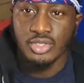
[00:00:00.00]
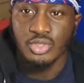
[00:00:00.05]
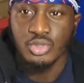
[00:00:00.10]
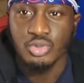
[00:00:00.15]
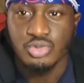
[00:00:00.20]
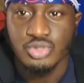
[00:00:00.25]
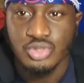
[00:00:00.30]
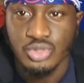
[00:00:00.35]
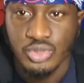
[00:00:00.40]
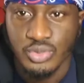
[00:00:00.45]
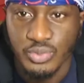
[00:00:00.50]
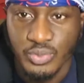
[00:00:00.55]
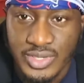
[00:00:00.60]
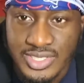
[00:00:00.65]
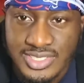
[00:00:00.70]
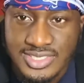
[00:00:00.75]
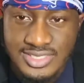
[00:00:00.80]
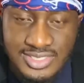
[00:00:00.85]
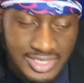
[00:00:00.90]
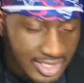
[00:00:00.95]
YouTube,
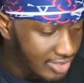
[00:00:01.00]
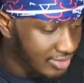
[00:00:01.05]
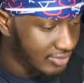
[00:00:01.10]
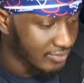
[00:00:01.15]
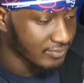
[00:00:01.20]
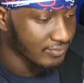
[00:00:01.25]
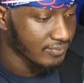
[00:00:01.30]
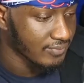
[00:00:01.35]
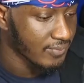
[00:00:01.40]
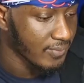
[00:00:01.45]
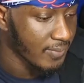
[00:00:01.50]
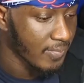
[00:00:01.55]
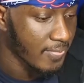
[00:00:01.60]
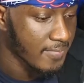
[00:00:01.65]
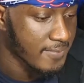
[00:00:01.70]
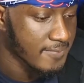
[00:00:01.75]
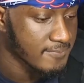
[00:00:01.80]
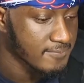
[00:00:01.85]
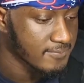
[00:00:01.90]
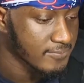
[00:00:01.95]
what's up?
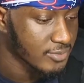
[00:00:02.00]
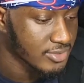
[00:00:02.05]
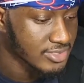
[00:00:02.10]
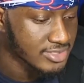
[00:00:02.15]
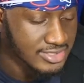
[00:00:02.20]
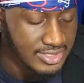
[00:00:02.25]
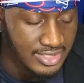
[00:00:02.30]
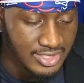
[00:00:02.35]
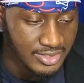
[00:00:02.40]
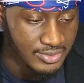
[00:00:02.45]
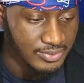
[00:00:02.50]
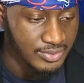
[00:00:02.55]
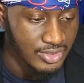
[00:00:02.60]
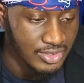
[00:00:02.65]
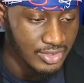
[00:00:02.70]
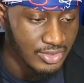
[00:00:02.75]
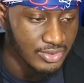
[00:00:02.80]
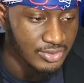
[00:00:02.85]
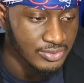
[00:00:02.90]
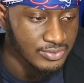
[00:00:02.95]
What's up,
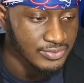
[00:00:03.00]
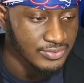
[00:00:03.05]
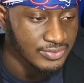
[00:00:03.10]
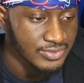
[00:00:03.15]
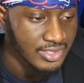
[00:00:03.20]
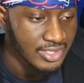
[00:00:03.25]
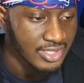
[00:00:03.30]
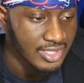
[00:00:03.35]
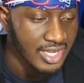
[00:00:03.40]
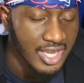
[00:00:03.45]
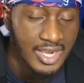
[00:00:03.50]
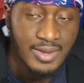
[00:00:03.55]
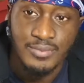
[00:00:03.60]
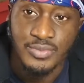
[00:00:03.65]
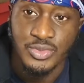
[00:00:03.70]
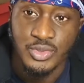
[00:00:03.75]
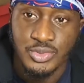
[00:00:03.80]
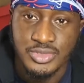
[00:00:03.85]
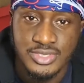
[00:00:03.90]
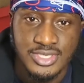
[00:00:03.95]
yo?
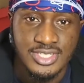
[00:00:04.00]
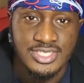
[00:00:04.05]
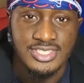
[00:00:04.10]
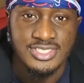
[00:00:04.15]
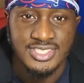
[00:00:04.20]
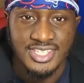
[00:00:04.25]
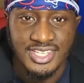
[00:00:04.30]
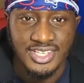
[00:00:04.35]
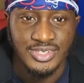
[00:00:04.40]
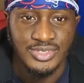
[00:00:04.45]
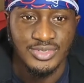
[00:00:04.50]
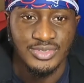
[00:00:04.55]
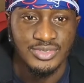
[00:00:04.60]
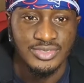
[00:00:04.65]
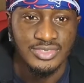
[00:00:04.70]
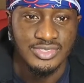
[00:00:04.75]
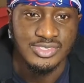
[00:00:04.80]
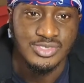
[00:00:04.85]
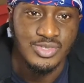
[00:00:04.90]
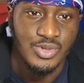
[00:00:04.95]
I'm new to this
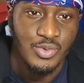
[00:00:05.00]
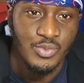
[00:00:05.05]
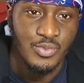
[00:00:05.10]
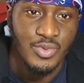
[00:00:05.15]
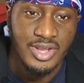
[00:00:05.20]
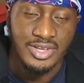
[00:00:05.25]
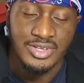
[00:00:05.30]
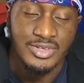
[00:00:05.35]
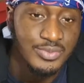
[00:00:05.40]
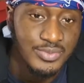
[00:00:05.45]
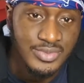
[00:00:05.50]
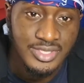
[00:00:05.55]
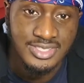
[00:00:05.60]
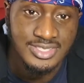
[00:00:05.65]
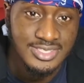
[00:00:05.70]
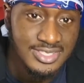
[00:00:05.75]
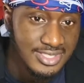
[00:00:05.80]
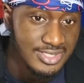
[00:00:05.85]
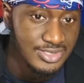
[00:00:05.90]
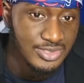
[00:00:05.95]
channel, so welcome me
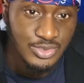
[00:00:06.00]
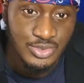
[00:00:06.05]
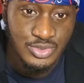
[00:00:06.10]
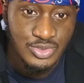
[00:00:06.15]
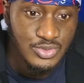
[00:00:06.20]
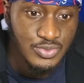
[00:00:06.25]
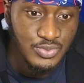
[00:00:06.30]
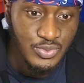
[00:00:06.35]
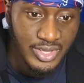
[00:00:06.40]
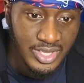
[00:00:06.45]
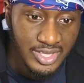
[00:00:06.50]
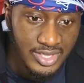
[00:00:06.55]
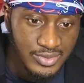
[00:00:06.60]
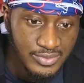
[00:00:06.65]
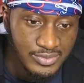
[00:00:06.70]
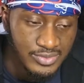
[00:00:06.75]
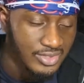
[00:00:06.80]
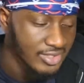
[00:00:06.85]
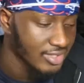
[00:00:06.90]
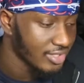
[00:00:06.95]
to this YouTube
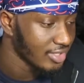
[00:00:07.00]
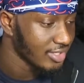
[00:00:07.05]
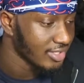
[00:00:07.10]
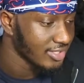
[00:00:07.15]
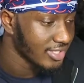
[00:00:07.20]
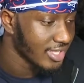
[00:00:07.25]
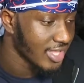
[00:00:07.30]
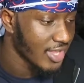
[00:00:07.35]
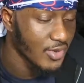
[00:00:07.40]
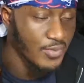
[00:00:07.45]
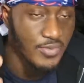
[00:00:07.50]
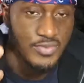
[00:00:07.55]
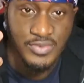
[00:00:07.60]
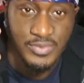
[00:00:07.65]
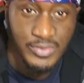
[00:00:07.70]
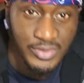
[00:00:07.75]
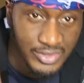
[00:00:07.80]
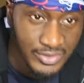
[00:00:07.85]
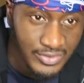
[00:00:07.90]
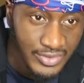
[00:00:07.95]
wave. Y'all know me
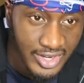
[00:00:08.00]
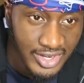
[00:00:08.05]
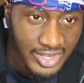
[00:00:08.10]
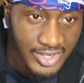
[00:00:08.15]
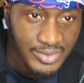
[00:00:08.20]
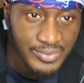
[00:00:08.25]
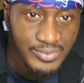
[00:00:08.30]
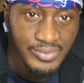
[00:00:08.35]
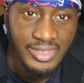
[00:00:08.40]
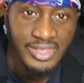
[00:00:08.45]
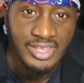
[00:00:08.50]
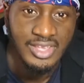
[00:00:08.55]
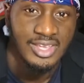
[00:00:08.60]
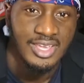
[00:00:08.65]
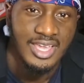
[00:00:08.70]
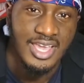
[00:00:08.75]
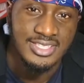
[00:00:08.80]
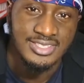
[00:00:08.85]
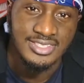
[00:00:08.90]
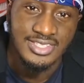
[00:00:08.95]
from the gram.
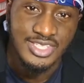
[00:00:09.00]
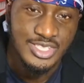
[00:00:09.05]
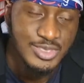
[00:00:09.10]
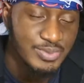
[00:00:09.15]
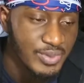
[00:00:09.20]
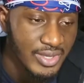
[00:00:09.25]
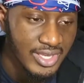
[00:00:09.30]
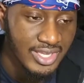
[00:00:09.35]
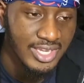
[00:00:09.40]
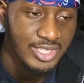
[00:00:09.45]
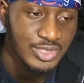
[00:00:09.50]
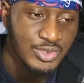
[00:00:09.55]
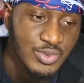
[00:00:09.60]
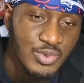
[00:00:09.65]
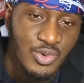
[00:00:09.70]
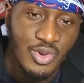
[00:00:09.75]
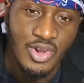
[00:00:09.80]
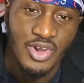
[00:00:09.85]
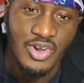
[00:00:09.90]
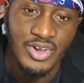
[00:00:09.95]
That's Ishbang. I
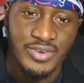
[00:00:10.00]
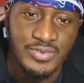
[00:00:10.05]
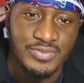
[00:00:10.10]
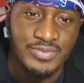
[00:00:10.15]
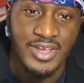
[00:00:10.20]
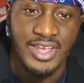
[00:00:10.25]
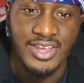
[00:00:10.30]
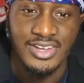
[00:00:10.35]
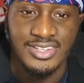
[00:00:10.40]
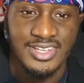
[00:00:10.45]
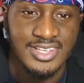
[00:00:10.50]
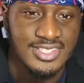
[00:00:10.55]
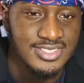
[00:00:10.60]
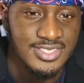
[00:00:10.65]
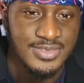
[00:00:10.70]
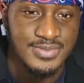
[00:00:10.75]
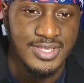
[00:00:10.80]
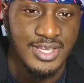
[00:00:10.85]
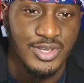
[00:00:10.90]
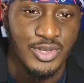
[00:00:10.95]
do all the fire
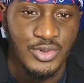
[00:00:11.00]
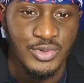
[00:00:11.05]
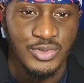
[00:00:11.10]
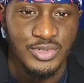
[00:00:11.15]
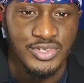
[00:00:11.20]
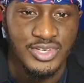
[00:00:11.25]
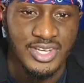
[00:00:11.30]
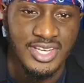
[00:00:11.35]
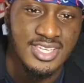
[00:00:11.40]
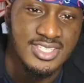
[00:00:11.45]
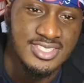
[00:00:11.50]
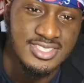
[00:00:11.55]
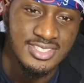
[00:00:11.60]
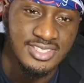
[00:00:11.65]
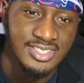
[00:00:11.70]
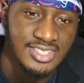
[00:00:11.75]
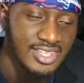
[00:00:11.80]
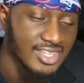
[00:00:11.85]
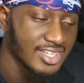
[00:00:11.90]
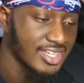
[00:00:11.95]
customs. I go
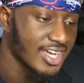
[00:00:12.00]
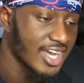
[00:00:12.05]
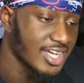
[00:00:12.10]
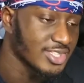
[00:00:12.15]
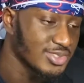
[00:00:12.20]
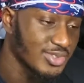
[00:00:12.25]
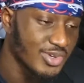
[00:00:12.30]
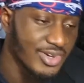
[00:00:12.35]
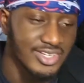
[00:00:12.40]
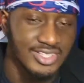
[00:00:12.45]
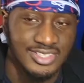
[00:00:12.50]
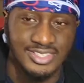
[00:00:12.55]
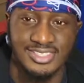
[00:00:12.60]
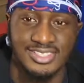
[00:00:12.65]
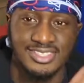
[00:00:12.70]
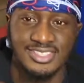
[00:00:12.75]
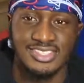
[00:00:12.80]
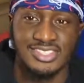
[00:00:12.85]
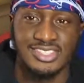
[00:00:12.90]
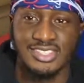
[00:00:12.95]
crazy. I do all the